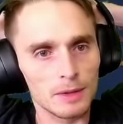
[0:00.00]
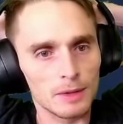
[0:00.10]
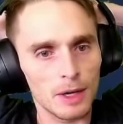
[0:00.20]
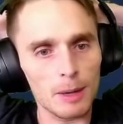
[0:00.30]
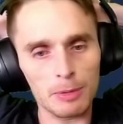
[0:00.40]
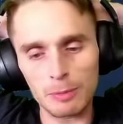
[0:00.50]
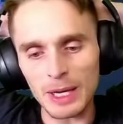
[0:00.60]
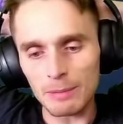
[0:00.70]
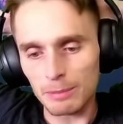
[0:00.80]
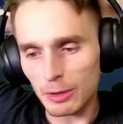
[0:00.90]
All right, press B.
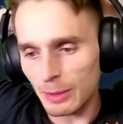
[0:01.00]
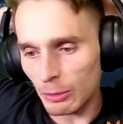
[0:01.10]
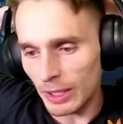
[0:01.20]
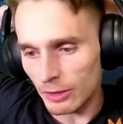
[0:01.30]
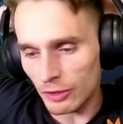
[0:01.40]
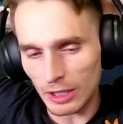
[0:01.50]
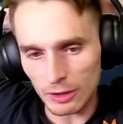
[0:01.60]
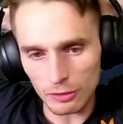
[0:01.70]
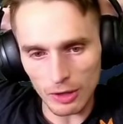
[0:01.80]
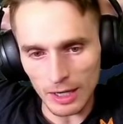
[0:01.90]
Press B quick, because you got to get
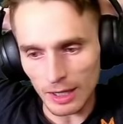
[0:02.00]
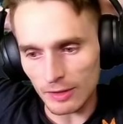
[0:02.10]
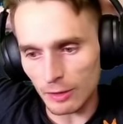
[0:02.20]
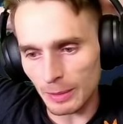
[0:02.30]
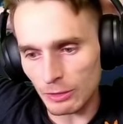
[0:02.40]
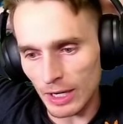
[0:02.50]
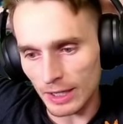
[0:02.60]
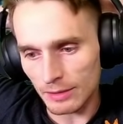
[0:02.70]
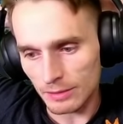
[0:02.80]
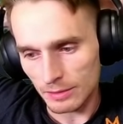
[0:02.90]
the drag. Assist ping drag.
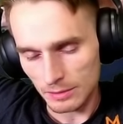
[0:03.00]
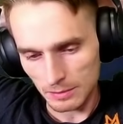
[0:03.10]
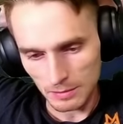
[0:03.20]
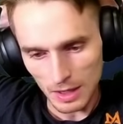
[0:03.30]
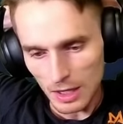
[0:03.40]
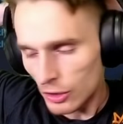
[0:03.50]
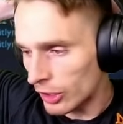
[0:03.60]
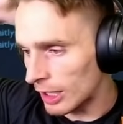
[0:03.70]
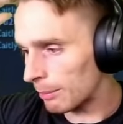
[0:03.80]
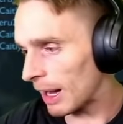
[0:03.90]
You're
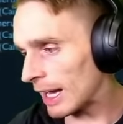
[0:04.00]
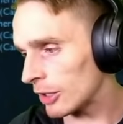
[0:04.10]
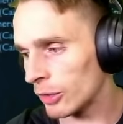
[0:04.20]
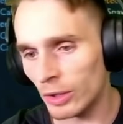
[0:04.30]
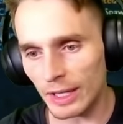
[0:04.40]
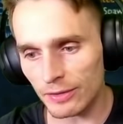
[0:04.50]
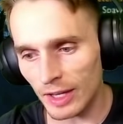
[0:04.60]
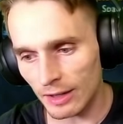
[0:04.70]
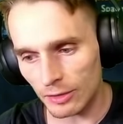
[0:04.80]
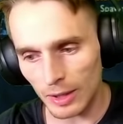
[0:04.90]
going to buy it. You're going Death's
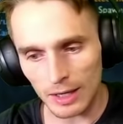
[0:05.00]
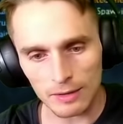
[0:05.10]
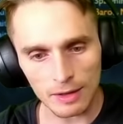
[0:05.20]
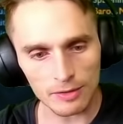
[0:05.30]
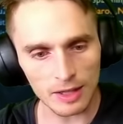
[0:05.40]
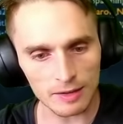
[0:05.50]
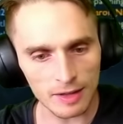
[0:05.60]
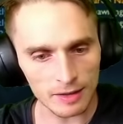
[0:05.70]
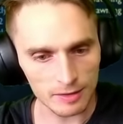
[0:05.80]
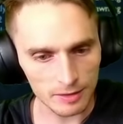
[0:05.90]
Dance, okay? Death's Dance
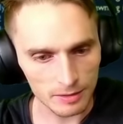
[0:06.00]
next.